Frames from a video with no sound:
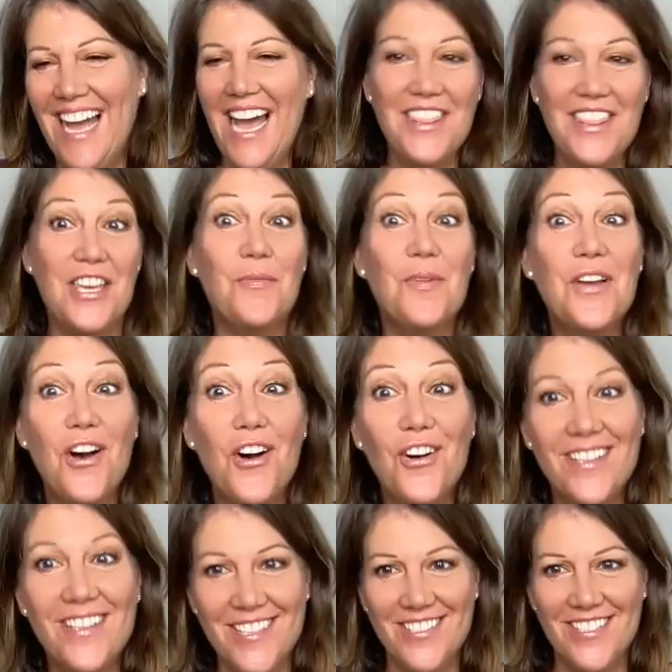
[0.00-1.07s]
I think we all
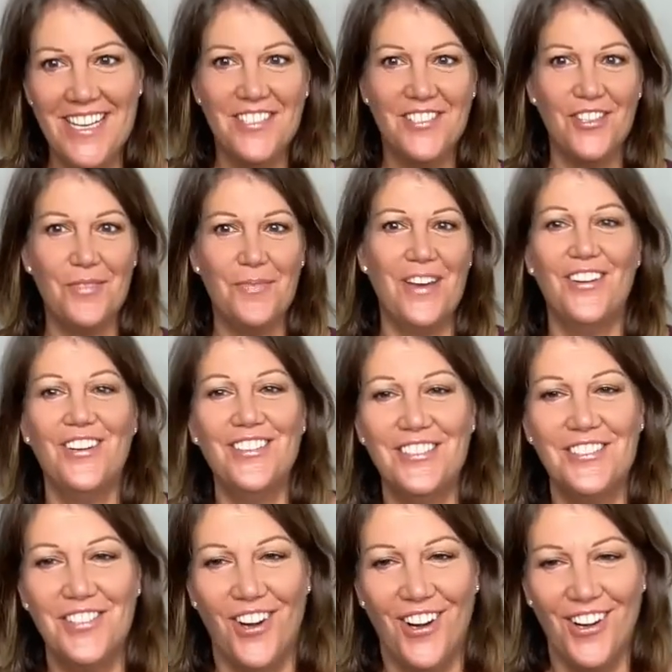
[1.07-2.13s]
at this age look better in the
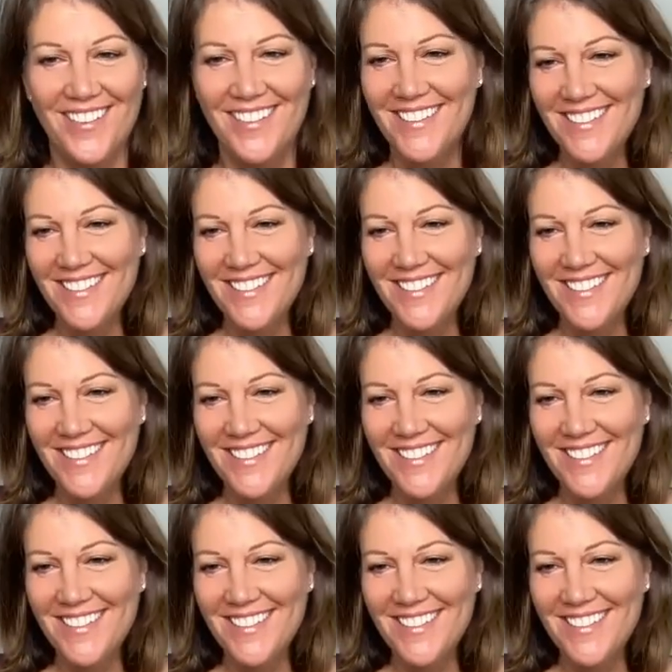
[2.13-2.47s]
dark.